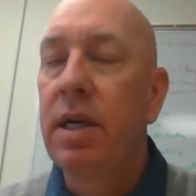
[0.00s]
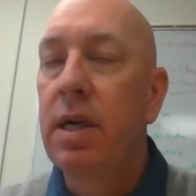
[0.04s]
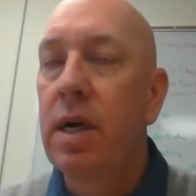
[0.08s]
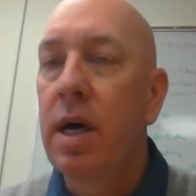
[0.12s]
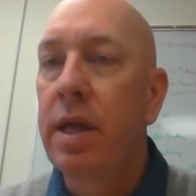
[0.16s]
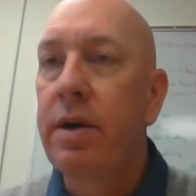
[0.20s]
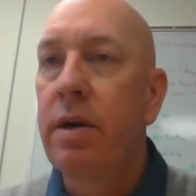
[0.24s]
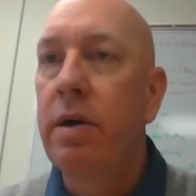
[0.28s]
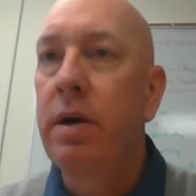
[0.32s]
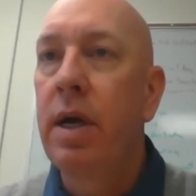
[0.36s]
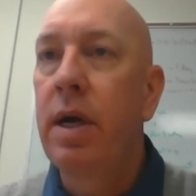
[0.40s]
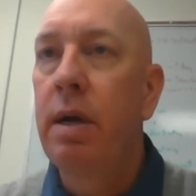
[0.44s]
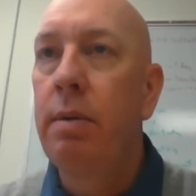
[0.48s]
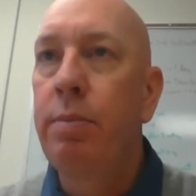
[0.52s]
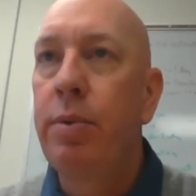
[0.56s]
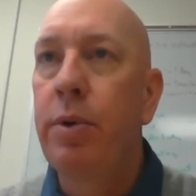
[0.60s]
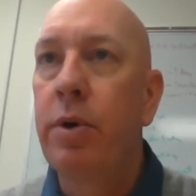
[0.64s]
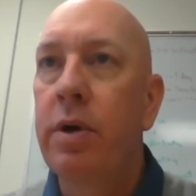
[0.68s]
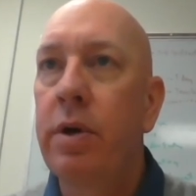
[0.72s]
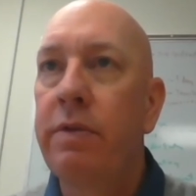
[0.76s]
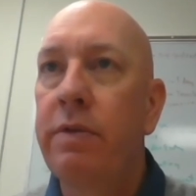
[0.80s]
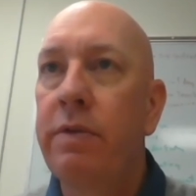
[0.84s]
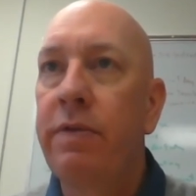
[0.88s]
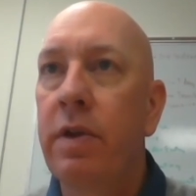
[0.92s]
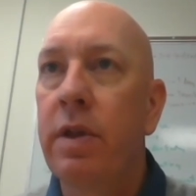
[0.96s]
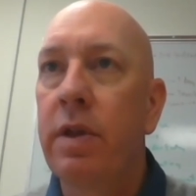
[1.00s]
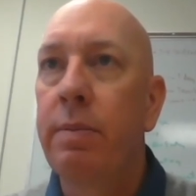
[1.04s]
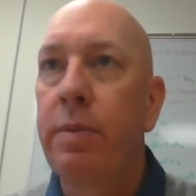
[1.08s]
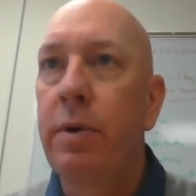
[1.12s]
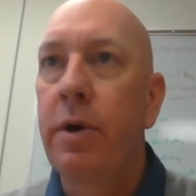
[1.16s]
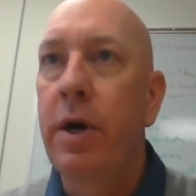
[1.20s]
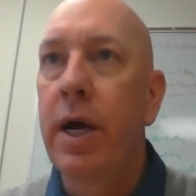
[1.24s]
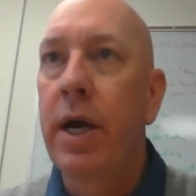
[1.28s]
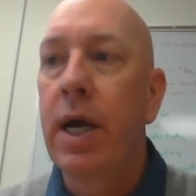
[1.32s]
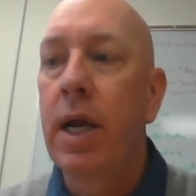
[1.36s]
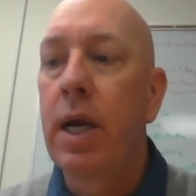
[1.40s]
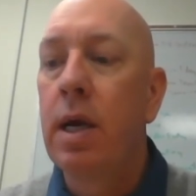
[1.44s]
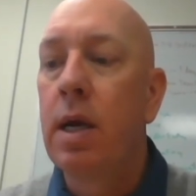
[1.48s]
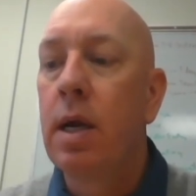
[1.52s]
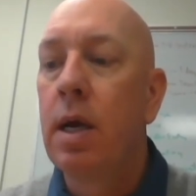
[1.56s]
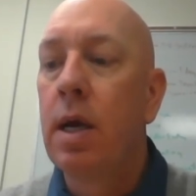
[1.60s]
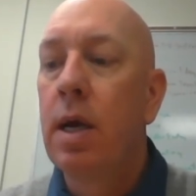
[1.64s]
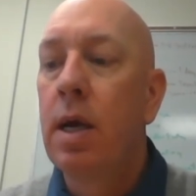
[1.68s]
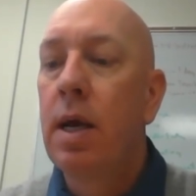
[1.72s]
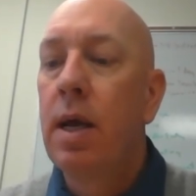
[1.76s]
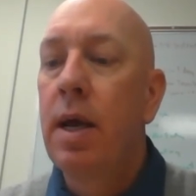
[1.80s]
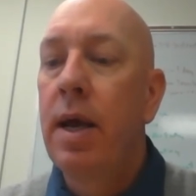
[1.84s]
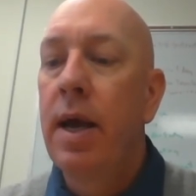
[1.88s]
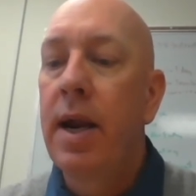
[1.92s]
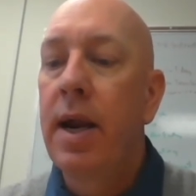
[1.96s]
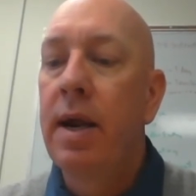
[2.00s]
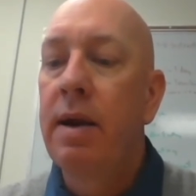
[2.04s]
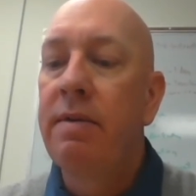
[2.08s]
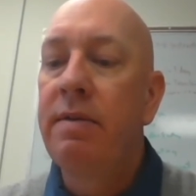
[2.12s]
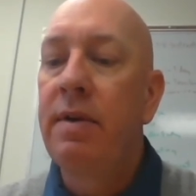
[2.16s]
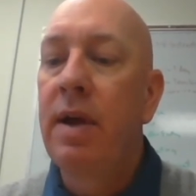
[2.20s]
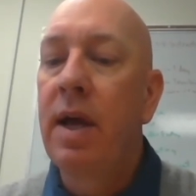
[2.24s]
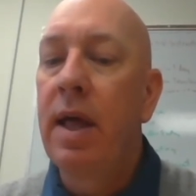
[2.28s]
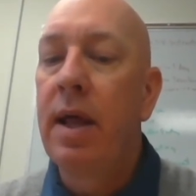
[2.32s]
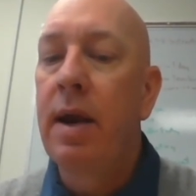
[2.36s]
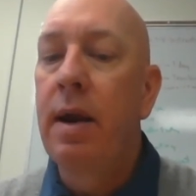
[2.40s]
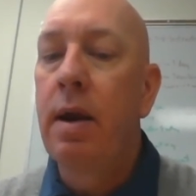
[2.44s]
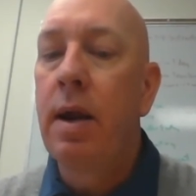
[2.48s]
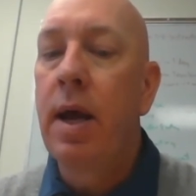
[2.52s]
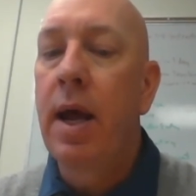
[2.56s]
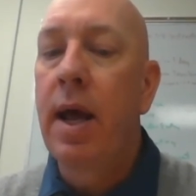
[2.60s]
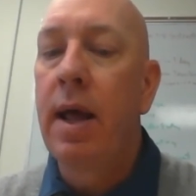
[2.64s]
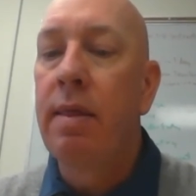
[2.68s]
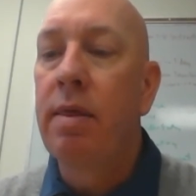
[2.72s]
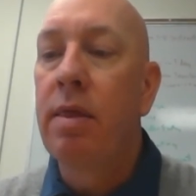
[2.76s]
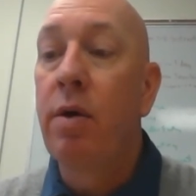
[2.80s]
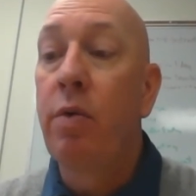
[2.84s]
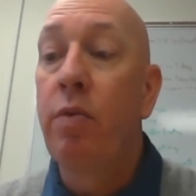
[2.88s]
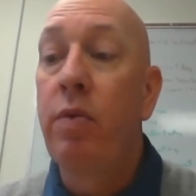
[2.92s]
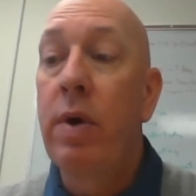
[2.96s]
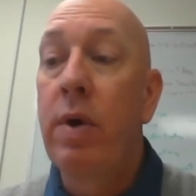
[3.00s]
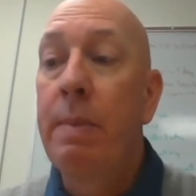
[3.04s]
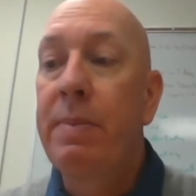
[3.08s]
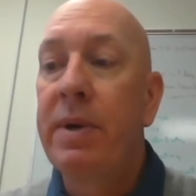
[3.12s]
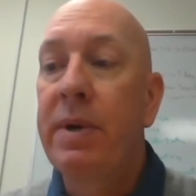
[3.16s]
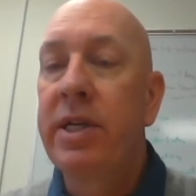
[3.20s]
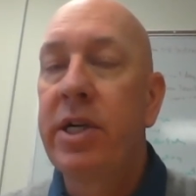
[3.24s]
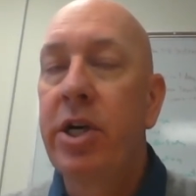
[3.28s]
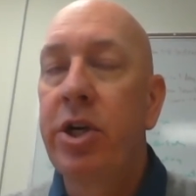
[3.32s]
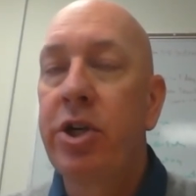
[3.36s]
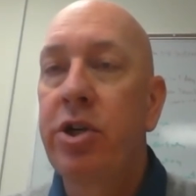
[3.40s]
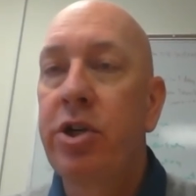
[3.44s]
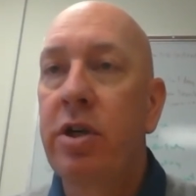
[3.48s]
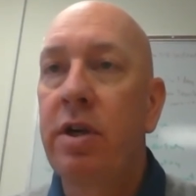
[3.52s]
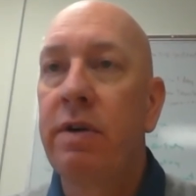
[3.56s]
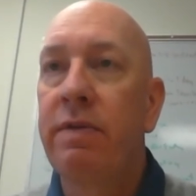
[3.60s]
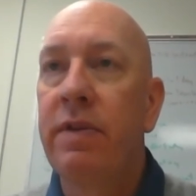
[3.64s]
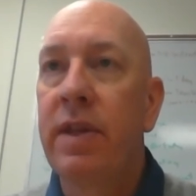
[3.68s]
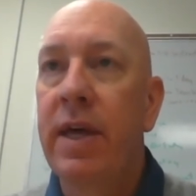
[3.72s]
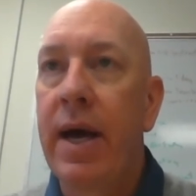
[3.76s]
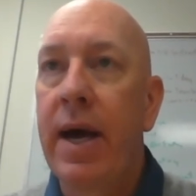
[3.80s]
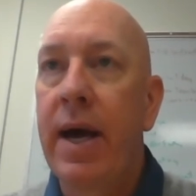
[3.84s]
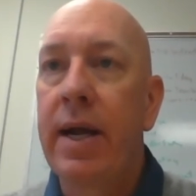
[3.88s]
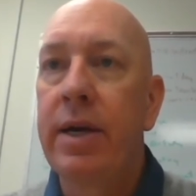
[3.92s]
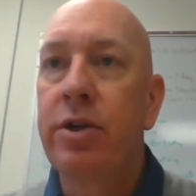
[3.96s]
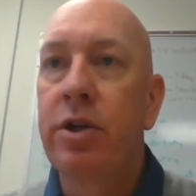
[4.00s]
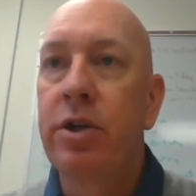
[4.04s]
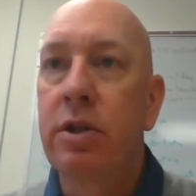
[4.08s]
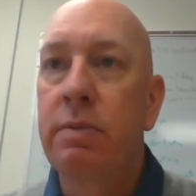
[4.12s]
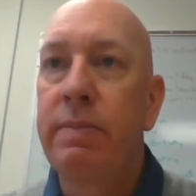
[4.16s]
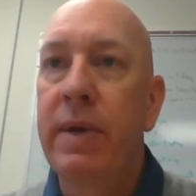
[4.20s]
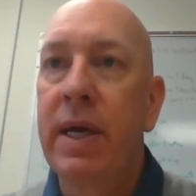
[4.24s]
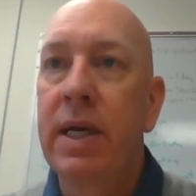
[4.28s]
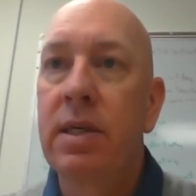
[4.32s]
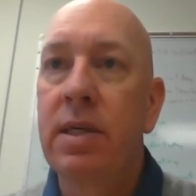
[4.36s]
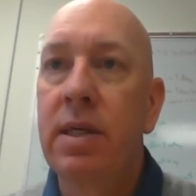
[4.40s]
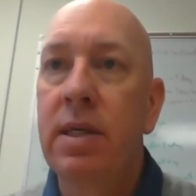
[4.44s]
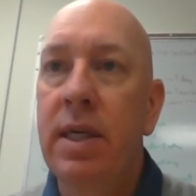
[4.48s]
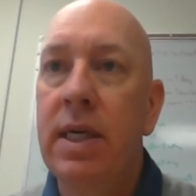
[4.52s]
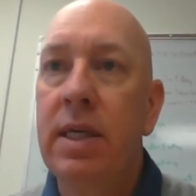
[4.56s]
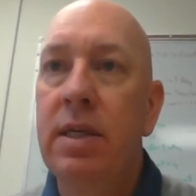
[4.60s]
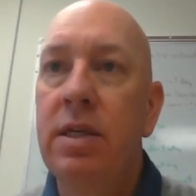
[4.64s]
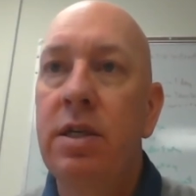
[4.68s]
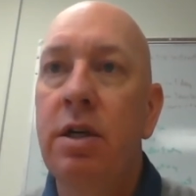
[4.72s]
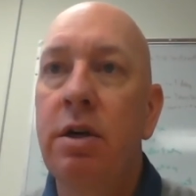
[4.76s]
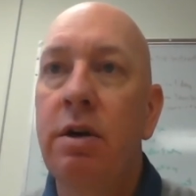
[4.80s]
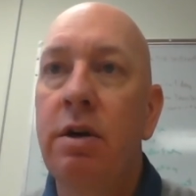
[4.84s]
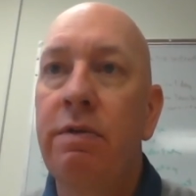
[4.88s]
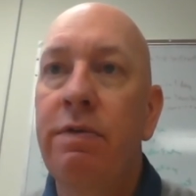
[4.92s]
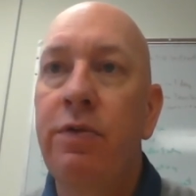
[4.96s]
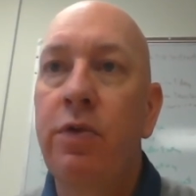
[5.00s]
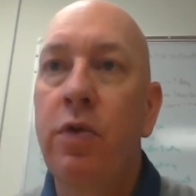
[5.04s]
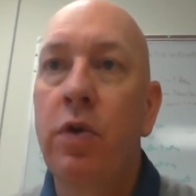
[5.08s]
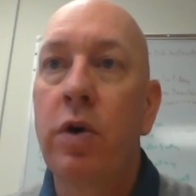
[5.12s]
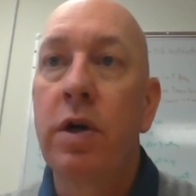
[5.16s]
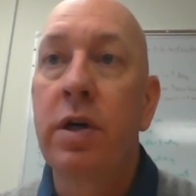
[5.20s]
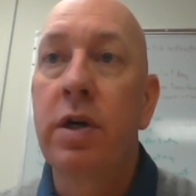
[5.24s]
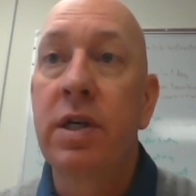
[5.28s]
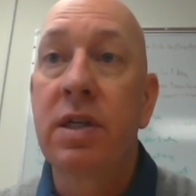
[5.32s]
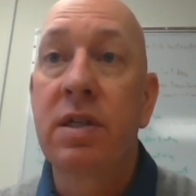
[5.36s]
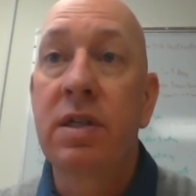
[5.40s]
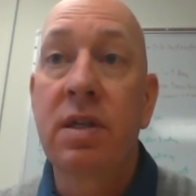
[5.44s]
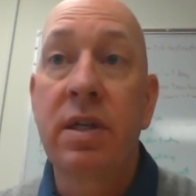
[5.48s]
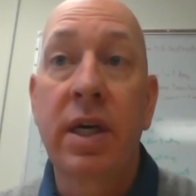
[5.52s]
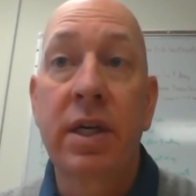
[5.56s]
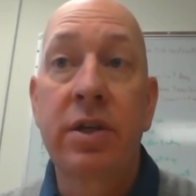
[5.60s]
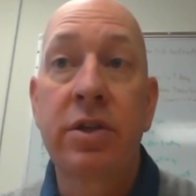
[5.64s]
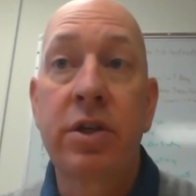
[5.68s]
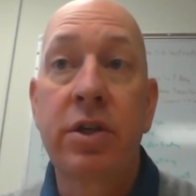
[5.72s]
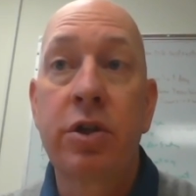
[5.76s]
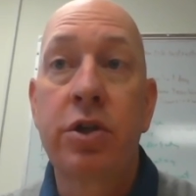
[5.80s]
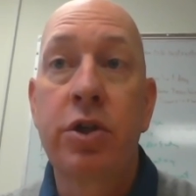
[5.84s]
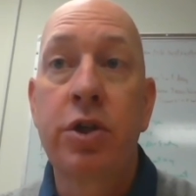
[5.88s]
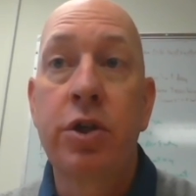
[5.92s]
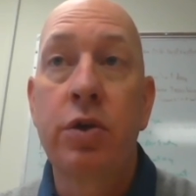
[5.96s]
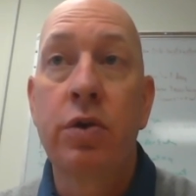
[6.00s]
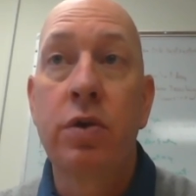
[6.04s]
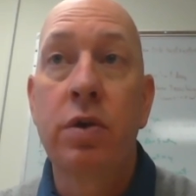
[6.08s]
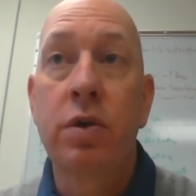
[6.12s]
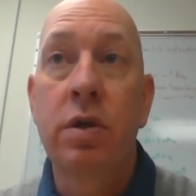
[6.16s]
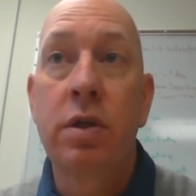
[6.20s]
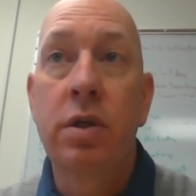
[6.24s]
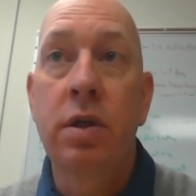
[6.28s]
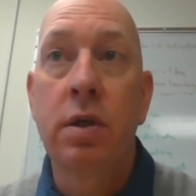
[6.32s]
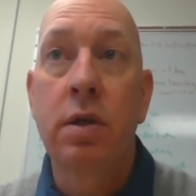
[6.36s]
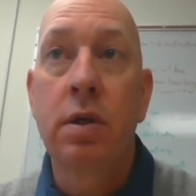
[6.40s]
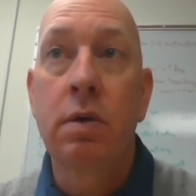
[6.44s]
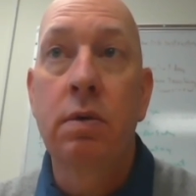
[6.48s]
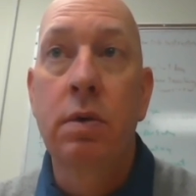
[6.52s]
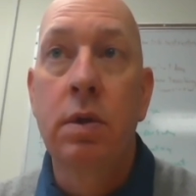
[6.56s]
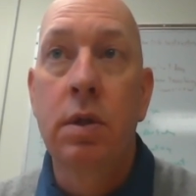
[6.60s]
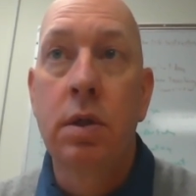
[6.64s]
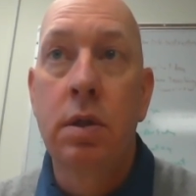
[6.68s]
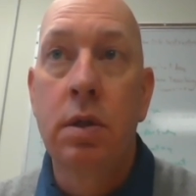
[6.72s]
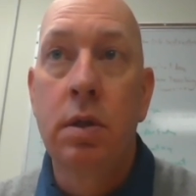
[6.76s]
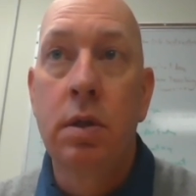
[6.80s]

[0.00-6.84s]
another input for the brain, and the repetition of that just makes it easier for a dyslexic student to